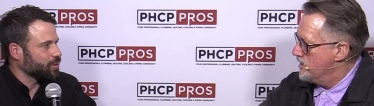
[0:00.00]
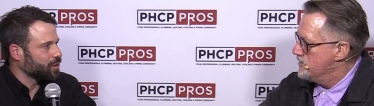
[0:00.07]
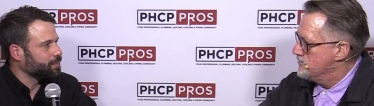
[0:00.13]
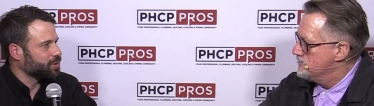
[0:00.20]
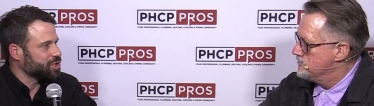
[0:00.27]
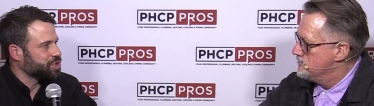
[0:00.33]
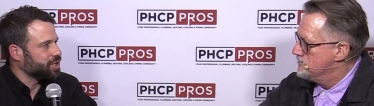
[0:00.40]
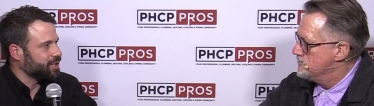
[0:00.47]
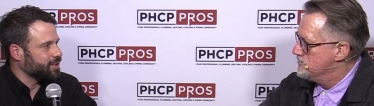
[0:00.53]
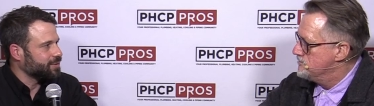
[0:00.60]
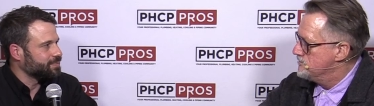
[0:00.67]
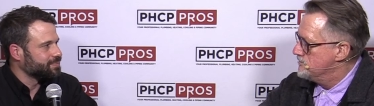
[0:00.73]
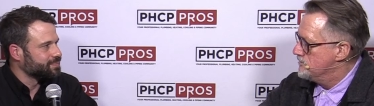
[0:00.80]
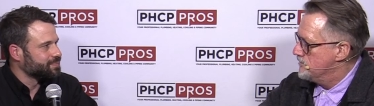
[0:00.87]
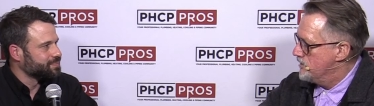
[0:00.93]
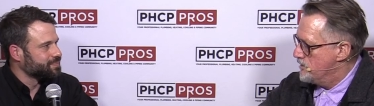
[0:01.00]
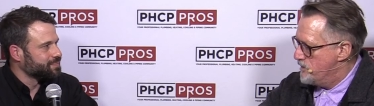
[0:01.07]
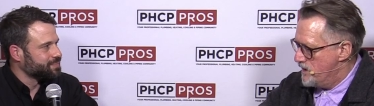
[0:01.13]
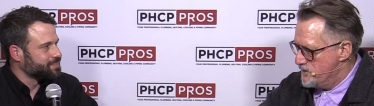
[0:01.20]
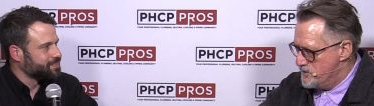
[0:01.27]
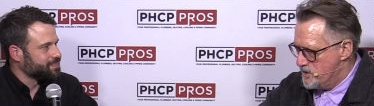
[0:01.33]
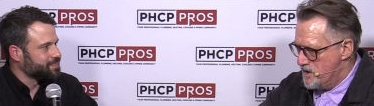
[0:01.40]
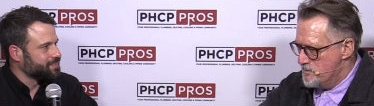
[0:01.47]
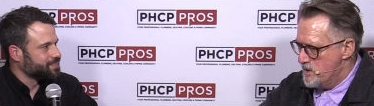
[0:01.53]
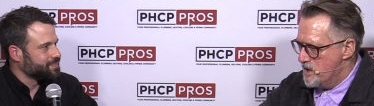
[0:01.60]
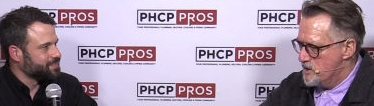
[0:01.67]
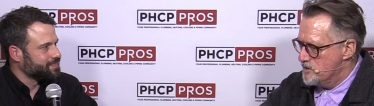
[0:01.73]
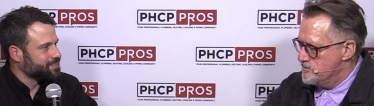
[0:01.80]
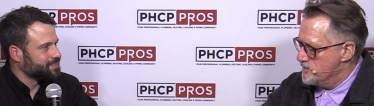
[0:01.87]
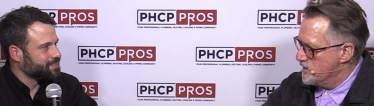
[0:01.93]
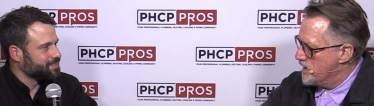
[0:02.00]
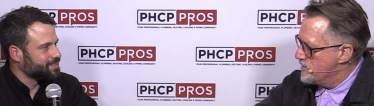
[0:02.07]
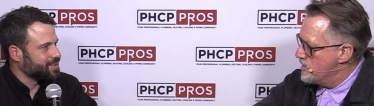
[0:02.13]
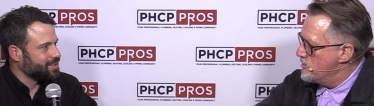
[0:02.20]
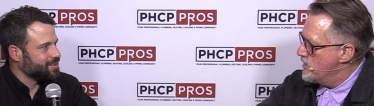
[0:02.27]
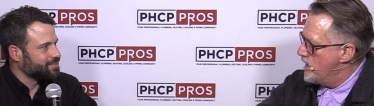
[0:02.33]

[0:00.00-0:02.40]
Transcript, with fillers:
Speaker 1: really appreciate it. Well, thanks again, Michael, for coming yeah.